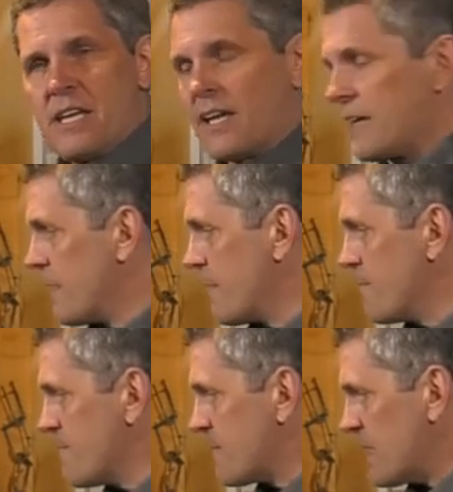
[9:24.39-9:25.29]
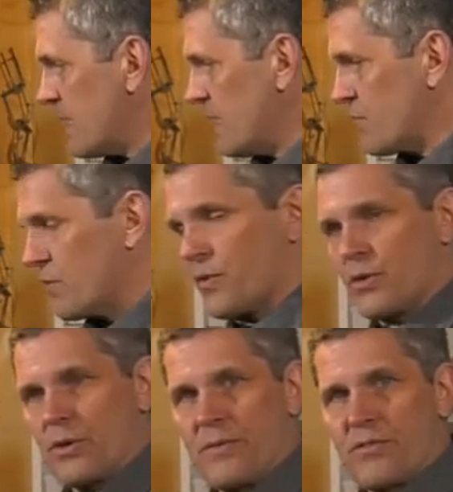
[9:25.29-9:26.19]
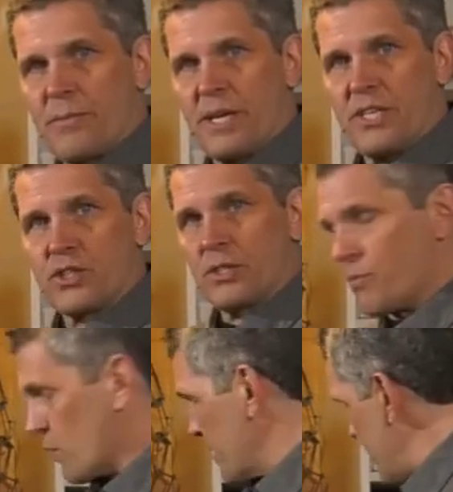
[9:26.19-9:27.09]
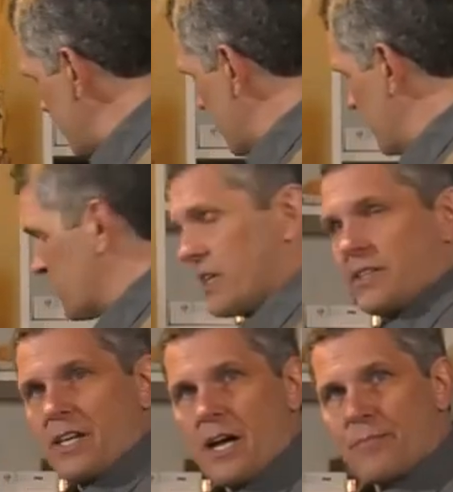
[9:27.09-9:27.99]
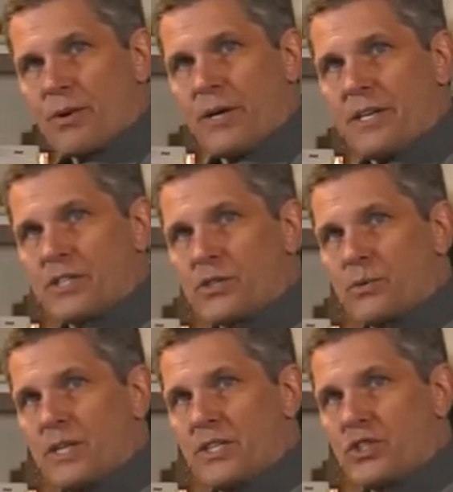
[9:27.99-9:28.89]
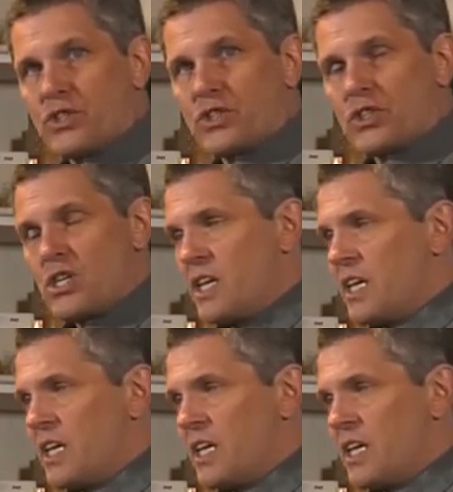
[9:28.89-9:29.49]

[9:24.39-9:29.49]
For further information, more details on the operating switch,